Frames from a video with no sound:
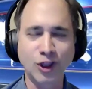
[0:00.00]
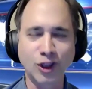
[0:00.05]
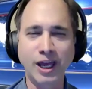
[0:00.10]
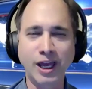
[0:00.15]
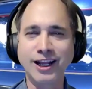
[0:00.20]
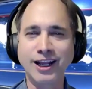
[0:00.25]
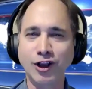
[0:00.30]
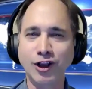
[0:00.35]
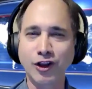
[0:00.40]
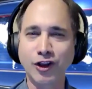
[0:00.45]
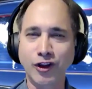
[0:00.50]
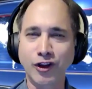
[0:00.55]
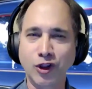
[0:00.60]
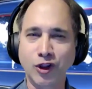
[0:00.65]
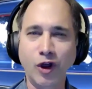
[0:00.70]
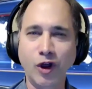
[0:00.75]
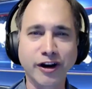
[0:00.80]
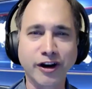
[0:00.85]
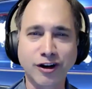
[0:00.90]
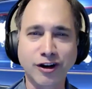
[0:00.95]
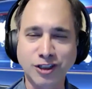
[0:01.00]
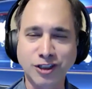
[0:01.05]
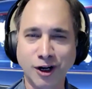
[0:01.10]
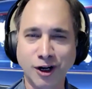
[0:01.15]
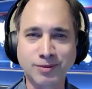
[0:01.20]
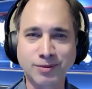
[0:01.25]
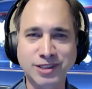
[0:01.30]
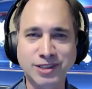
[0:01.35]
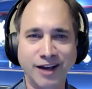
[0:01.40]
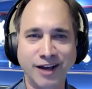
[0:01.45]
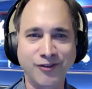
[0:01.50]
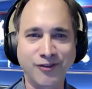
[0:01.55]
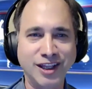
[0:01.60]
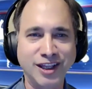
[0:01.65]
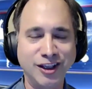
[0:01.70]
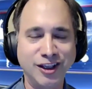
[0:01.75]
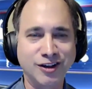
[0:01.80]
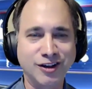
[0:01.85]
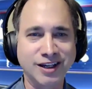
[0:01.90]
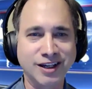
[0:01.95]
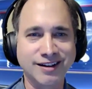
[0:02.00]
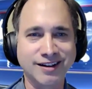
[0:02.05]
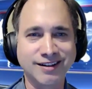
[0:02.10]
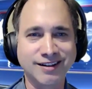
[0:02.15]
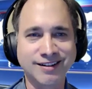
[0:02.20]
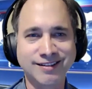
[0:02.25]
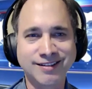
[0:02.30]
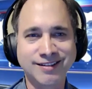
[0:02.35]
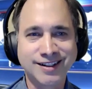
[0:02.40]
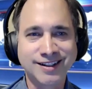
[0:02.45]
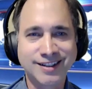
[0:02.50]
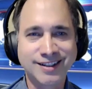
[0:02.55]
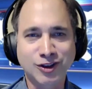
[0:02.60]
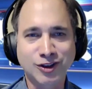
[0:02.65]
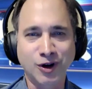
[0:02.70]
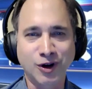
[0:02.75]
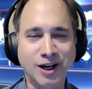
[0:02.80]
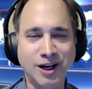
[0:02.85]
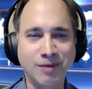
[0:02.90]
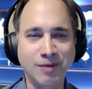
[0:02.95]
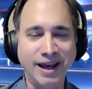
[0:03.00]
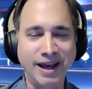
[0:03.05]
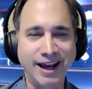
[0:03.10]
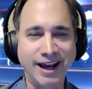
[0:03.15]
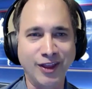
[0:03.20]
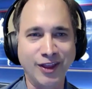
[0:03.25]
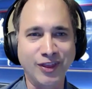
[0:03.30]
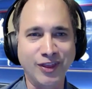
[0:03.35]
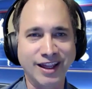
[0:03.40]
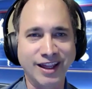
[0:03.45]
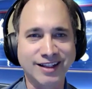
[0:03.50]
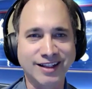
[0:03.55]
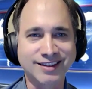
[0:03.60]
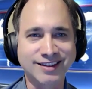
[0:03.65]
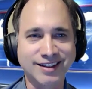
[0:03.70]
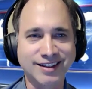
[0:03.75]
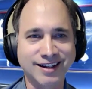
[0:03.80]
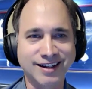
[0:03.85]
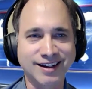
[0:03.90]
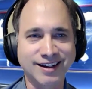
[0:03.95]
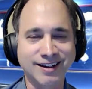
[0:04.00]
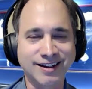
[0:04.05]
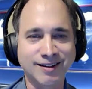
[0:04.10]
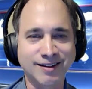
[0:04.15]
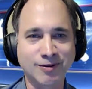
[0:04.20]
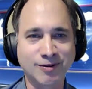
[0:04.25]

any other longer term stuff that you can talk about that uh,